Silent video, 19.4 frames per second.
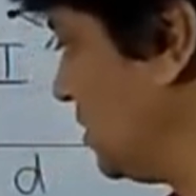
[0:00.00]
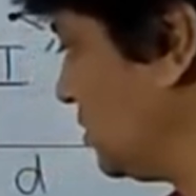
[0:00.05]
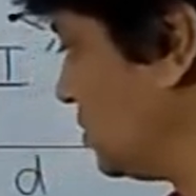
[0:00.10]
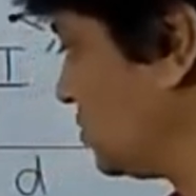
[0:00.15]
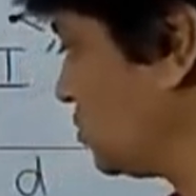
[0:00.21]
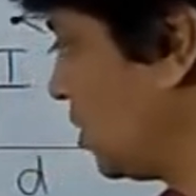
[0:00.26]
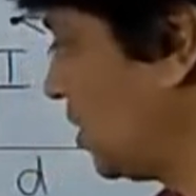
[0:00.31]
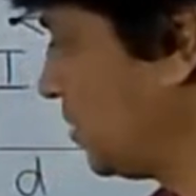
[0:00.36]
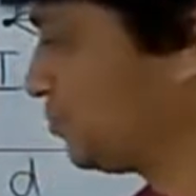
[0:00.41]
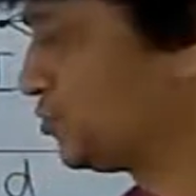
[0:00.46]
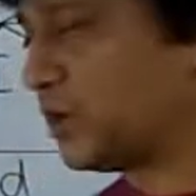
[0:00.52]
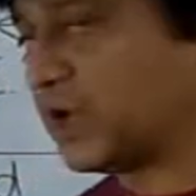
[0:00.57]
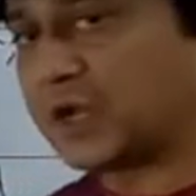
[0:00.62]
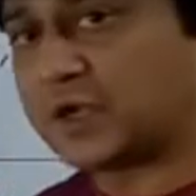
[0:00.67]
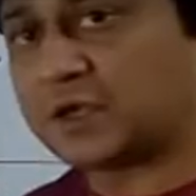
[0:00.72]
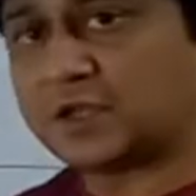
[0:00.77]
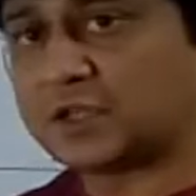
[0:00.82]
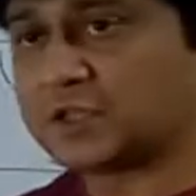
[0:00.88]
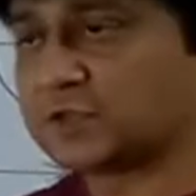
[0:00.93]
This
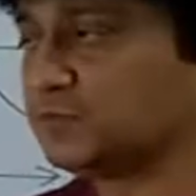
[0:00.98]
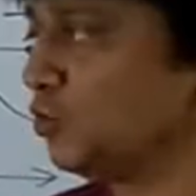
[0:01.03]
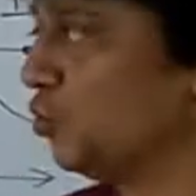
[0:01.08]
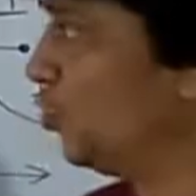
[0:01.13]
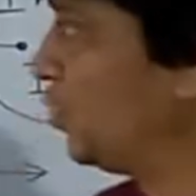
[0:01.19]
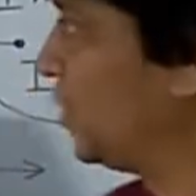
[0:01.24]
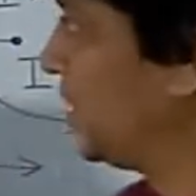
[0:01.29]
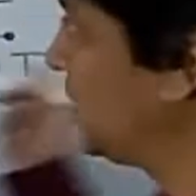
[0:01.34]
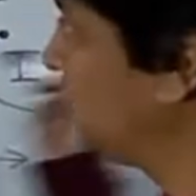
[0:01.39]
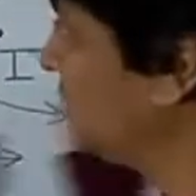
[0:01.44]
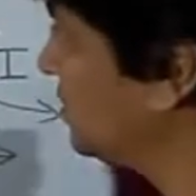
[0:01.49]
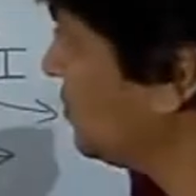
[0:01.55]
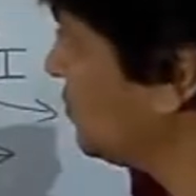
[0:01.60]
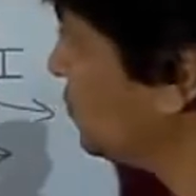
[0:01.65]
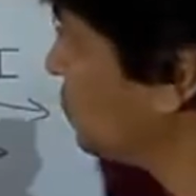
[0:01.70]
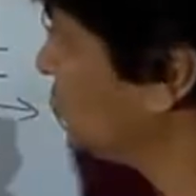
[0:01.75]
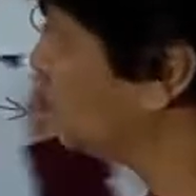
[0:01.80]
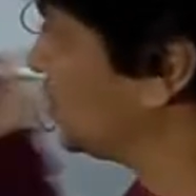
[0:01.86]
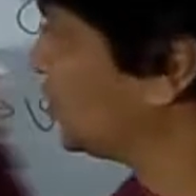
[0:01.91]
object is
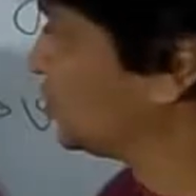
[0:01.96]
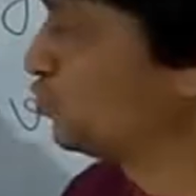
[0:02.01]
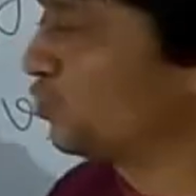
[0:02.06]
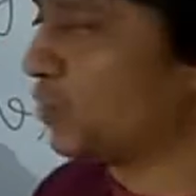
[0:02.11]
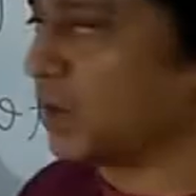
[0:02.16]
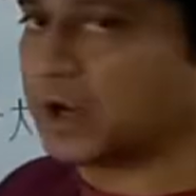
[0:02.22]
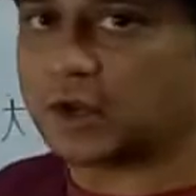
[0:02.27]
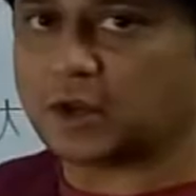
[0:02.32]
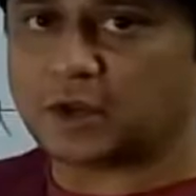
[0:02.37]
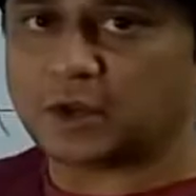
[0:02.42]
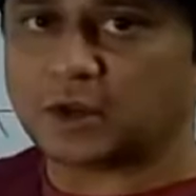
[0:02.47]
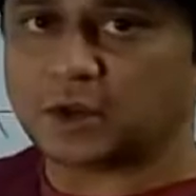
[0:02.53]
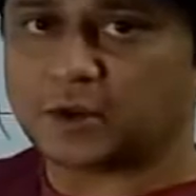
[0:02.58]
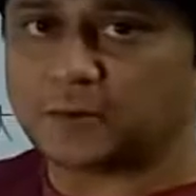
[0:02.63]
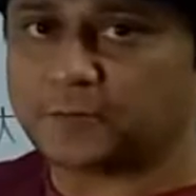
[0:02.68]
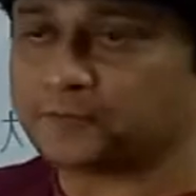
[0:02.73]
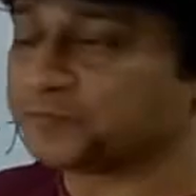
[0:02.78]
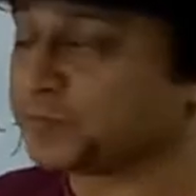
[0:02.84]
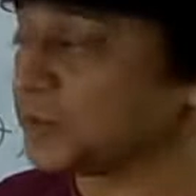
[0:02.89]
moving this way.
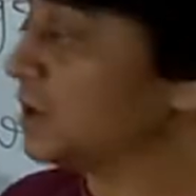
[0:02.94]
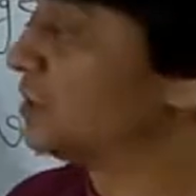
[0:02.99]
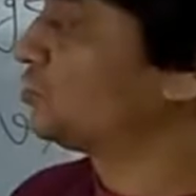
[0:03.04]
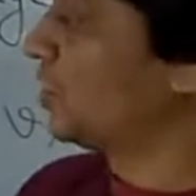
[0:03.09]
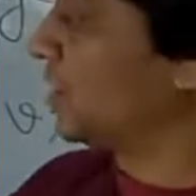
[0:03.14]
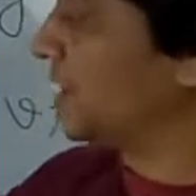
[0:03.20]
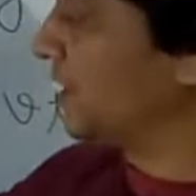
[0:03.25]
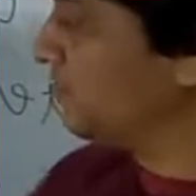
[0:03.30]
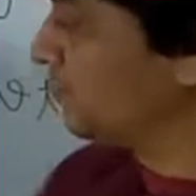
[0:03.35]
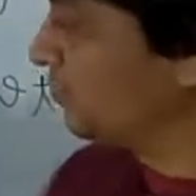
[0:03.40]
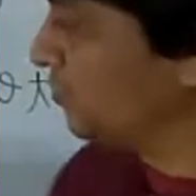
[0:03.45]
Sorry,